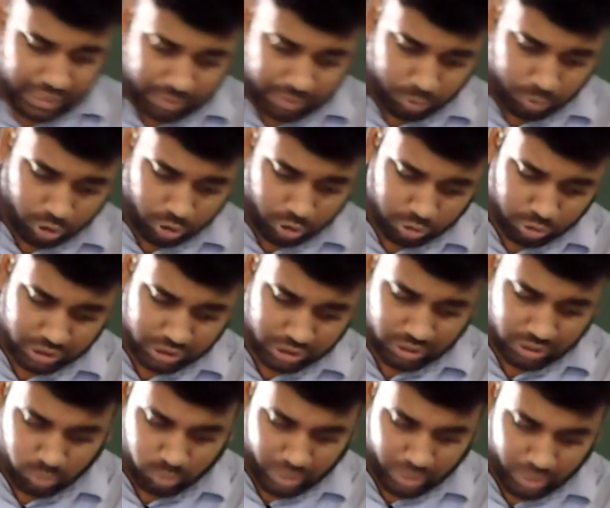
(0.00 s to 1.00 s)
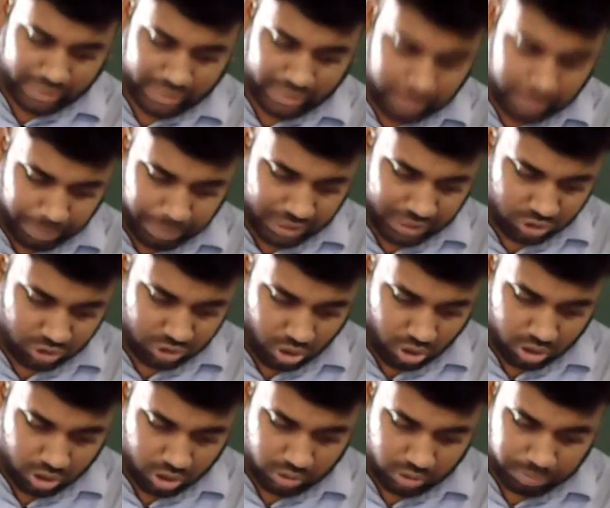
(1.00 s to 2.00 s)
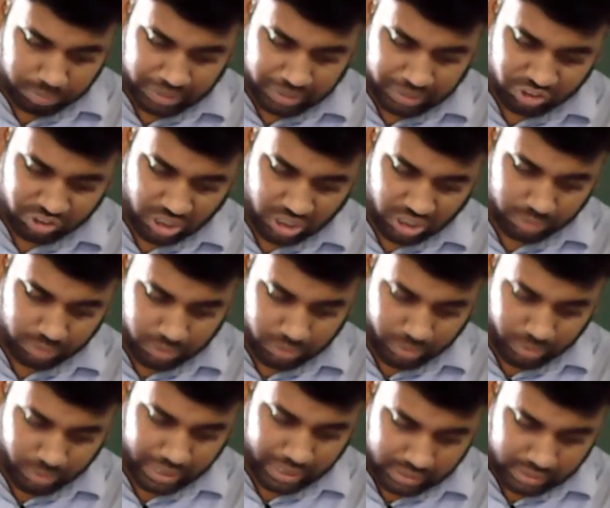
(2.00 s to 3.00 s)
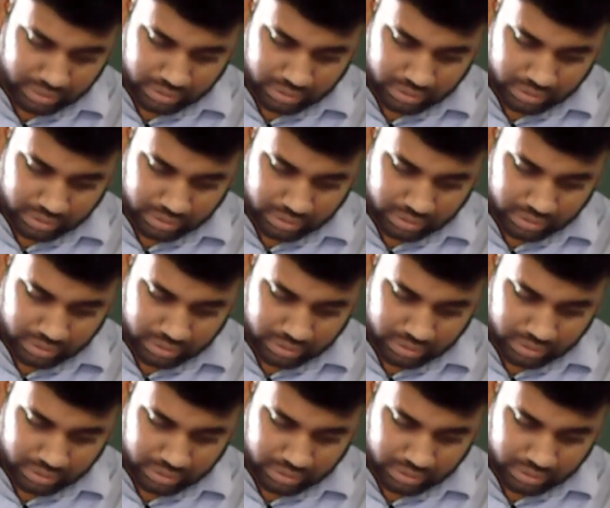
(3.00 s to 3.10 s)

produced in wire depends on material of the wire,